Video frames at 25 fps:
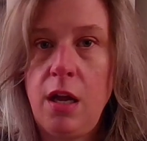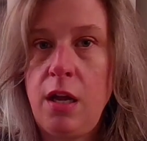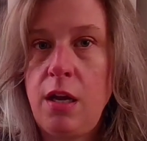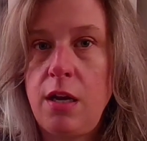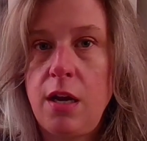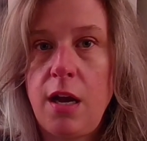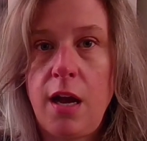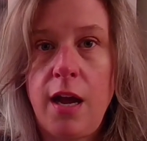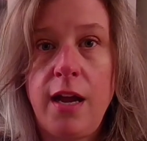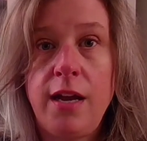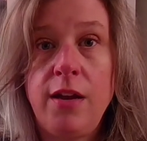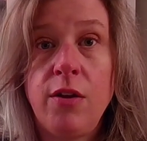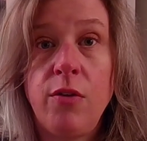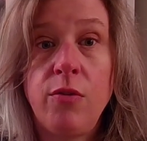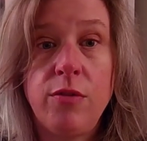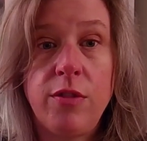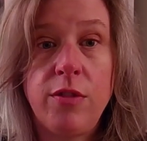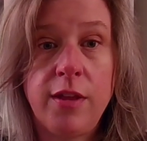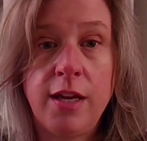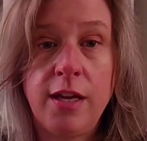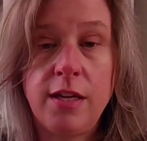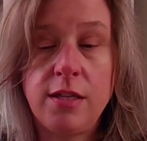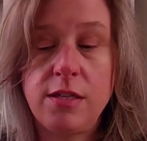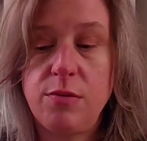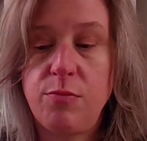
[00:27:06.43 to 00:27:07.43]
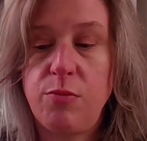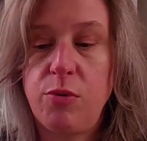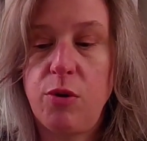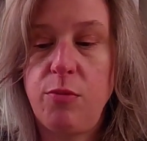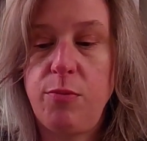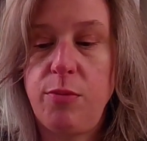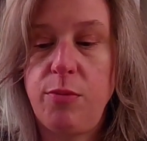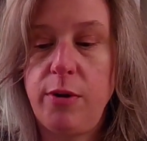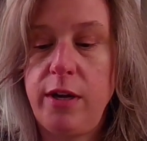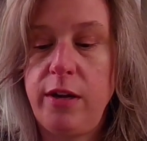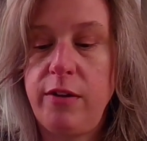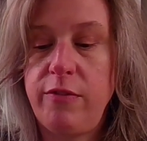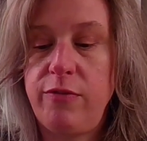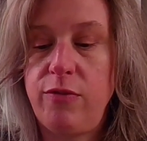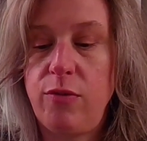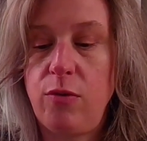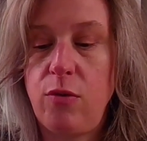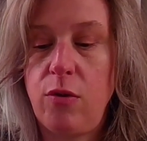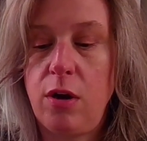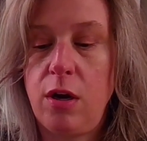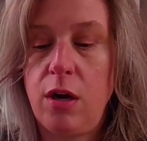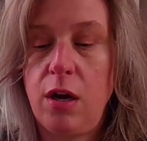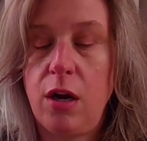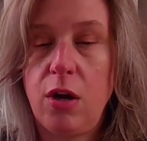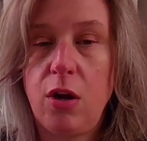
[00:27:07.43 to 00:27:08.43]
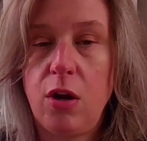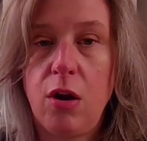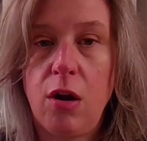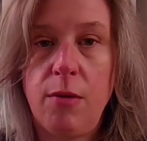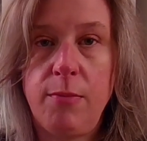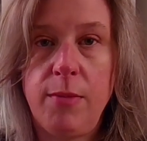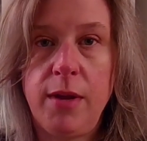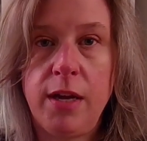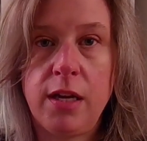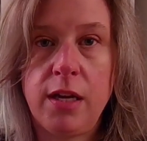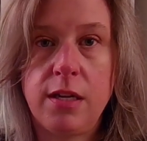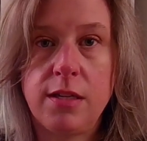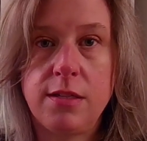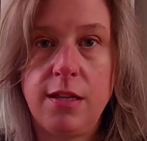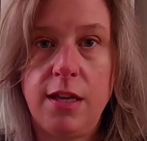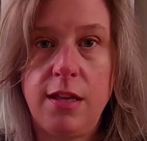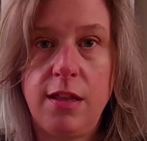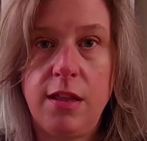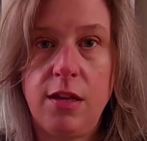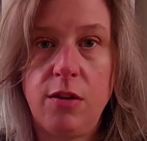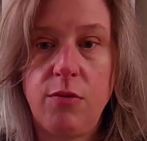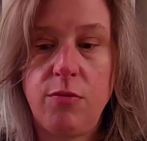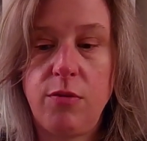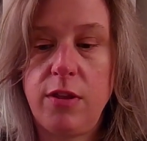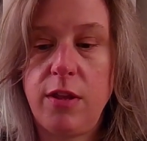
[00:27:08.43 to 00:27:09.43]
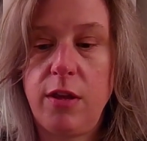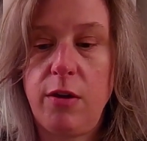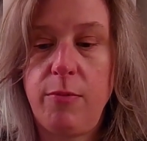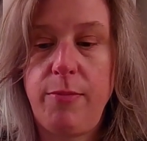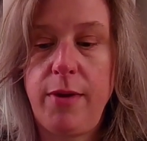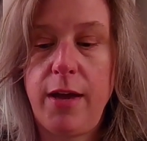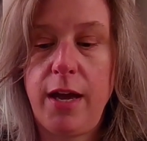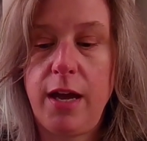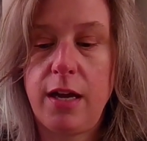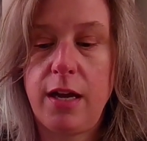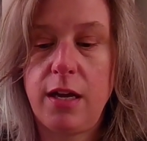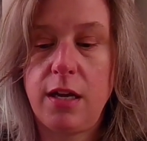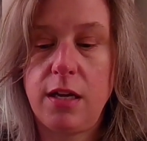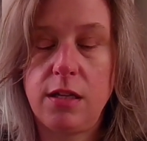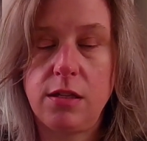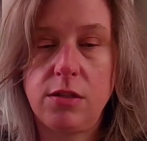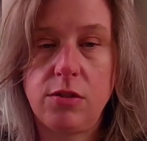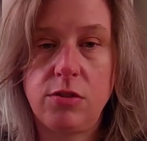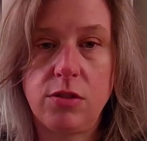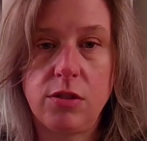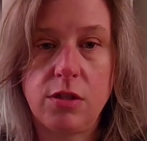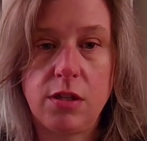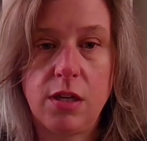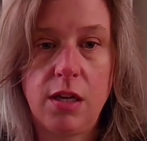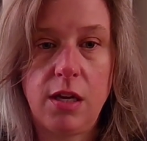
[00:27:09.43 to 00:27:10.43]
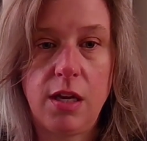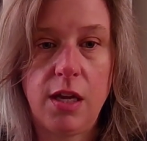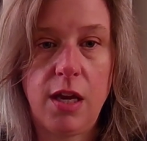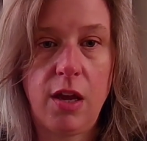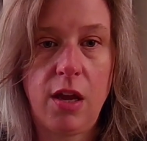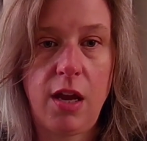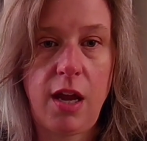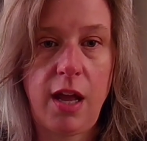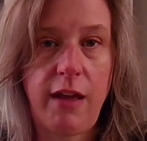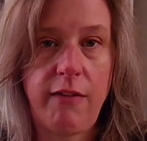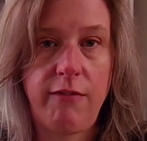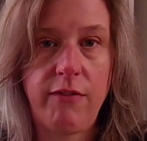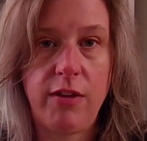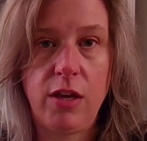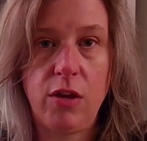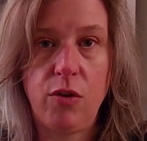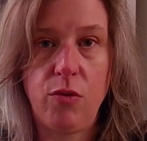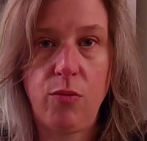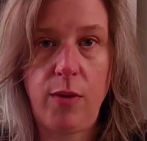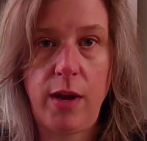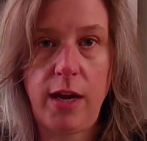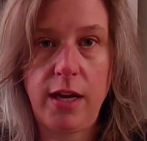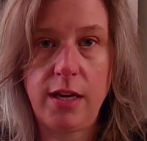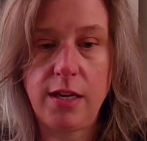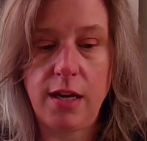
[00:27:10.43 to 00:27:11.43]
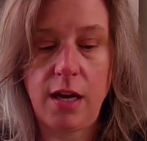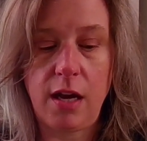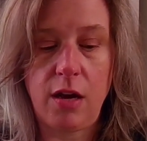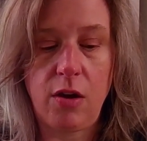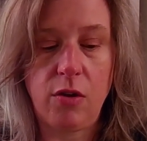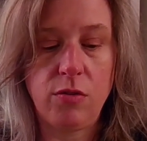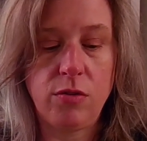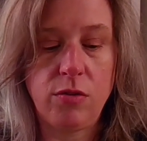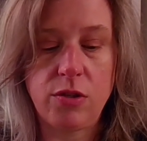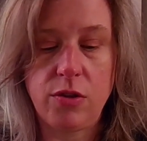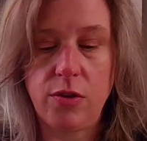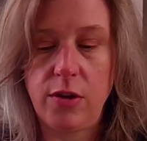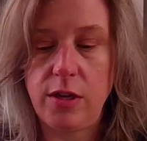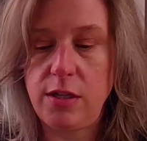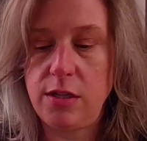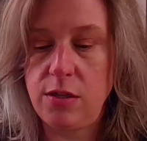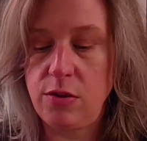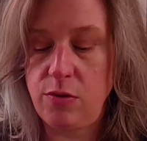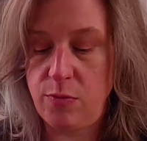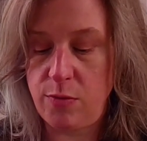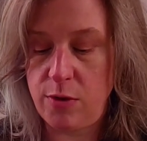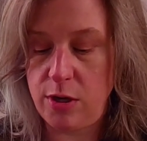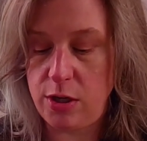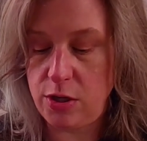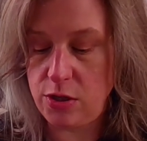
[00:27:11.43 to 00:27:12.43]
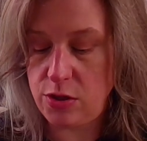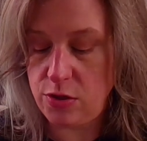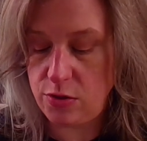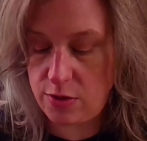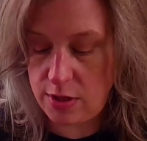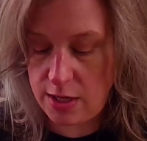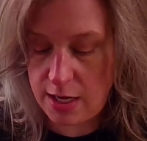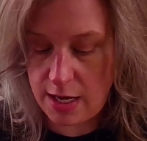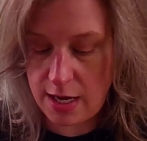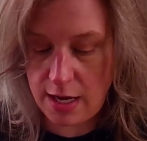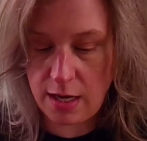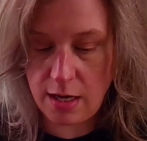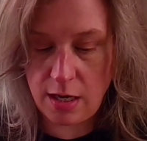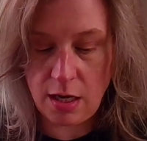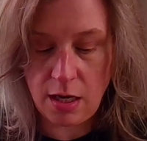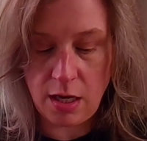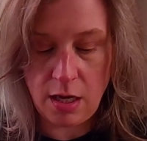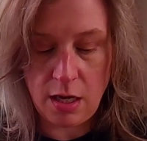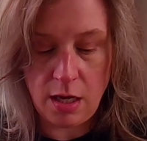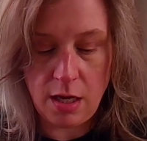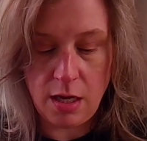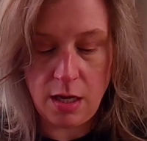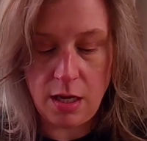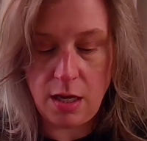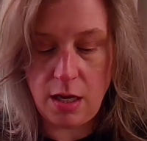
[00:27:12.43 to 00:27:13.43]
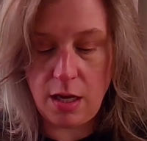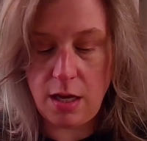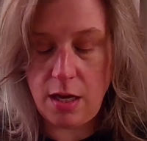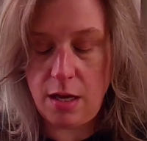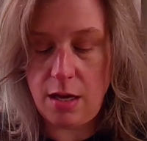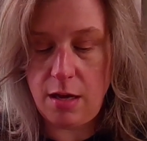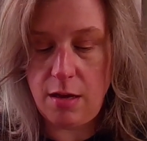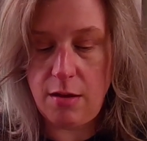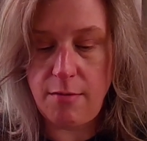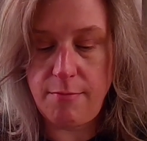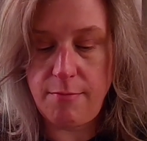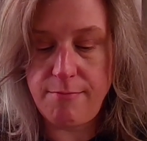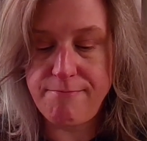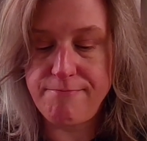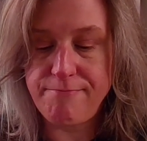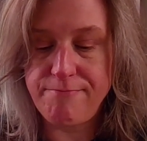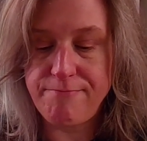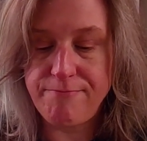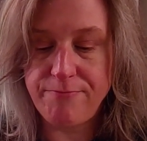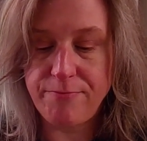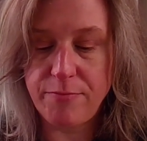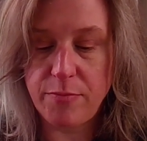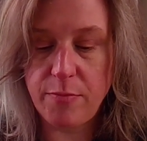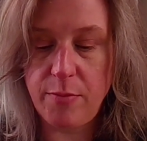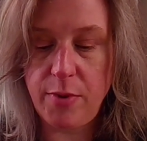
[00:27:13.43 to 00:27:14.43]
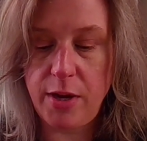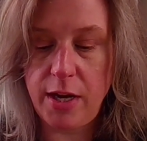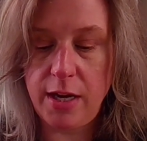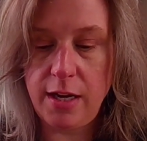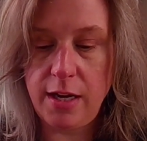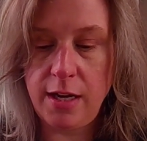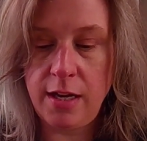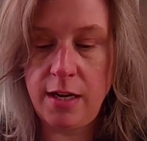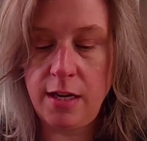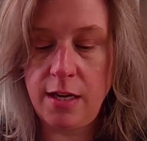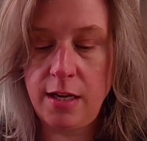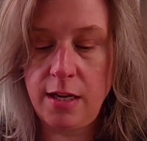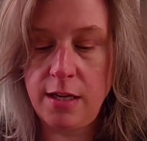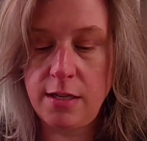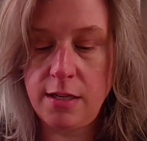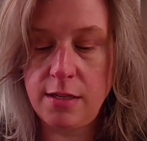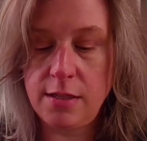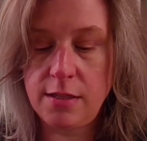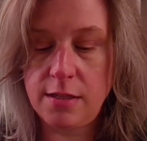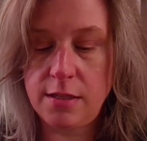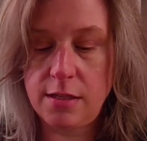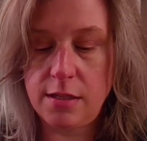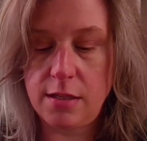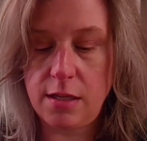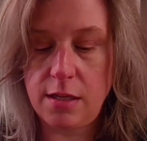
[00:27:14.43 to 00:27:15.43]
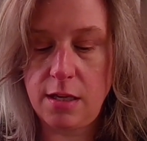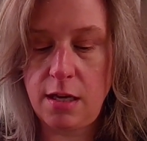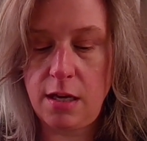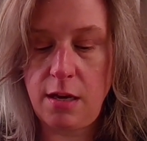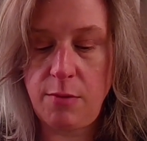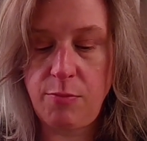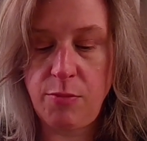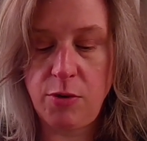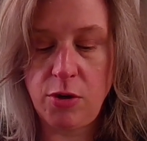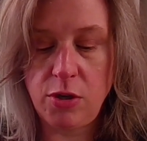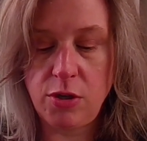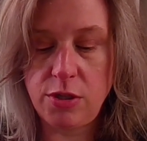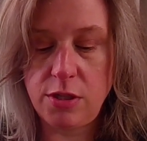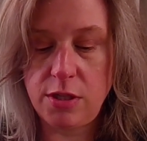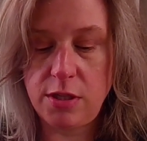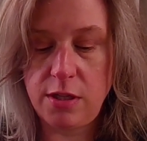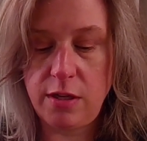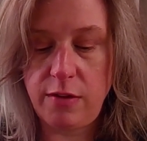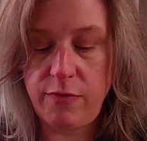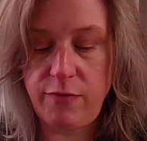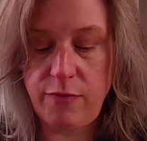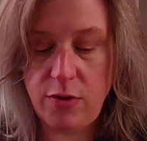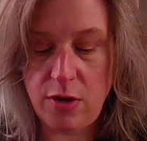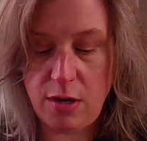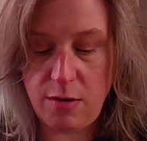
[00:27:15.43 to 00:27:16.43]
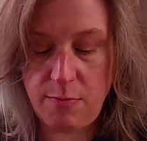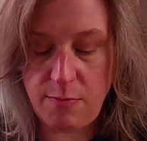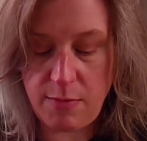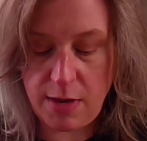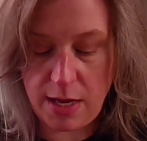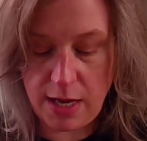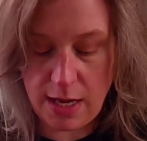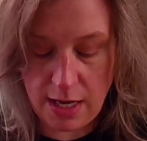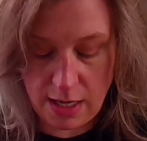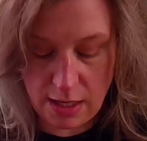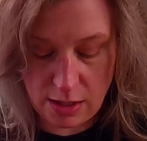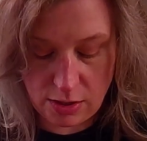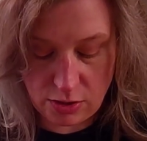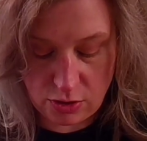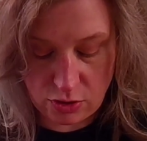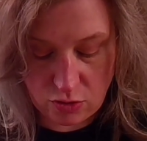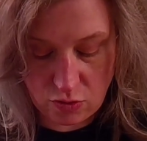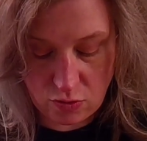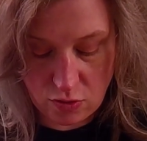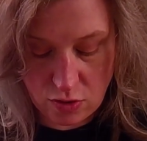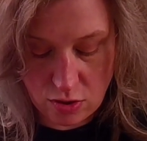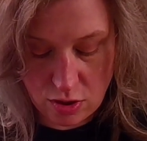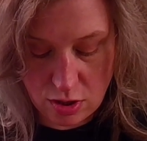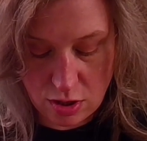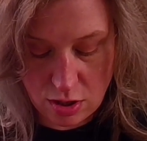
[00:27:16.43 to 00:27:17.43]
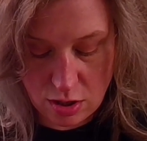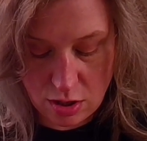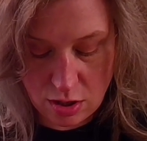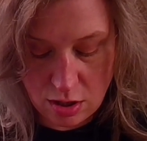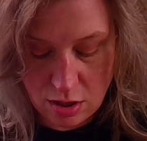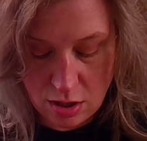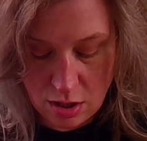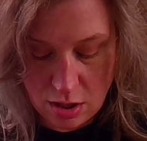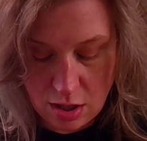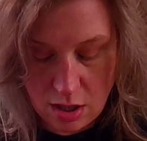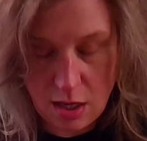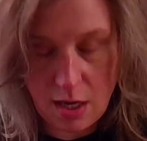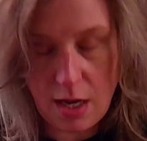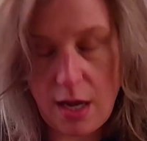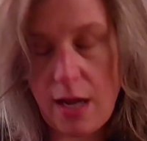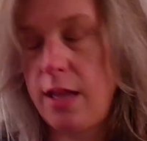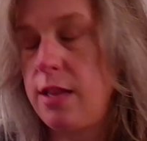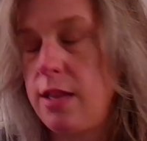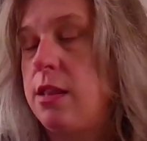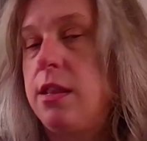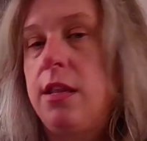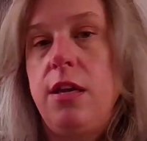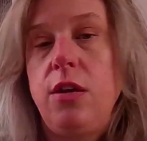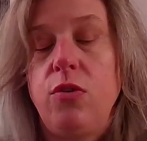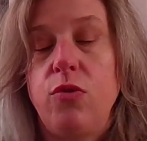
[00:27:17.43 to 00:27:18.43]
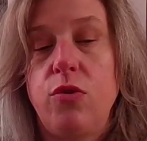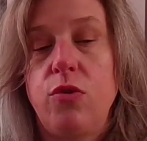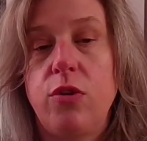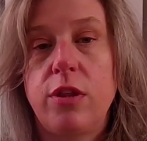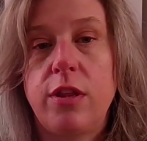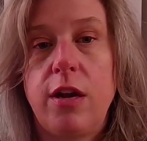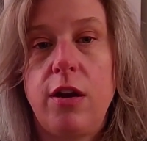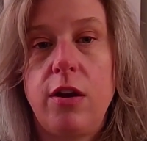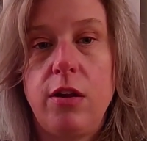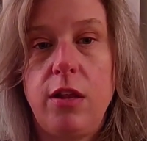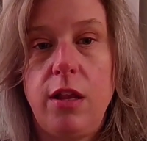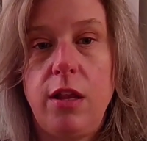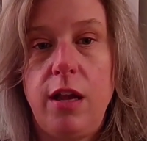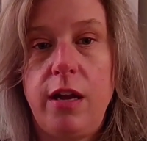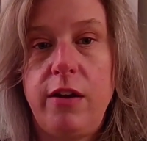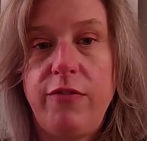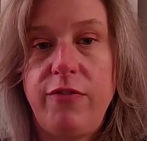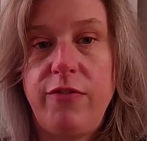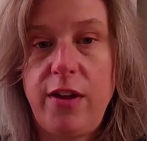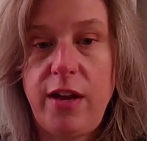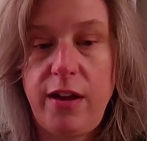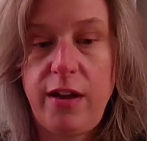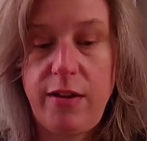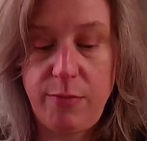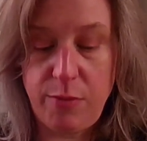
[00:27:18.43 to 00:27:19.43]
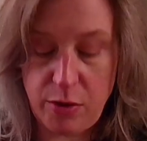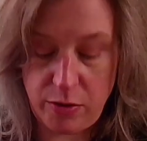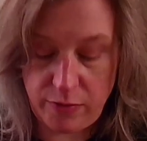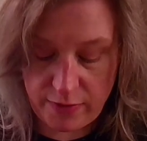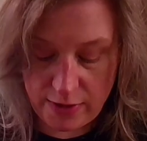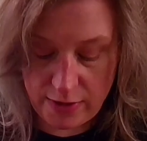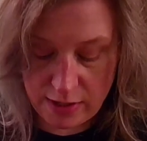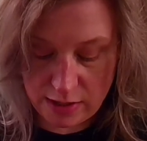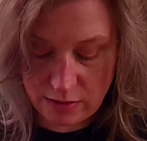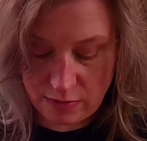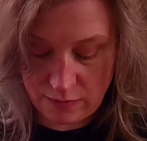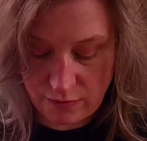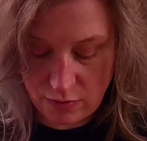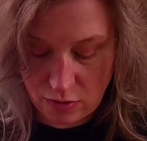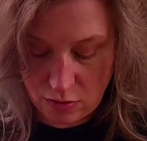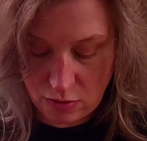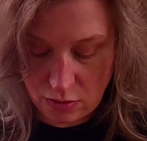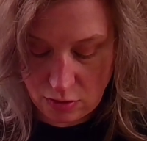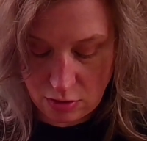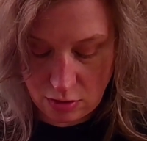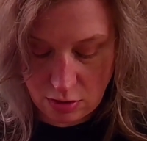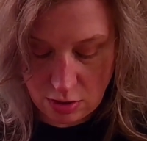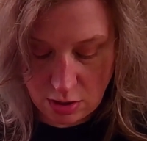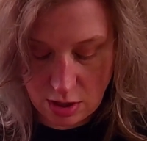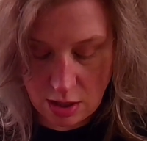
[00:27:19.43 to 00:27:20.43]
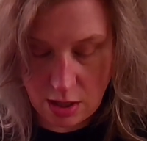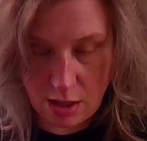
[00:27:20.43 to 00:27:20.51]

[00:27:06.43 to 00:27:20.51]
I don't think it's appropriate for a garment, because I think with alpaca it's just going to get heavy and weigh down, so I didn't want to do that. But it is, I purchased it from a store at the North Carolina Fiber Festival.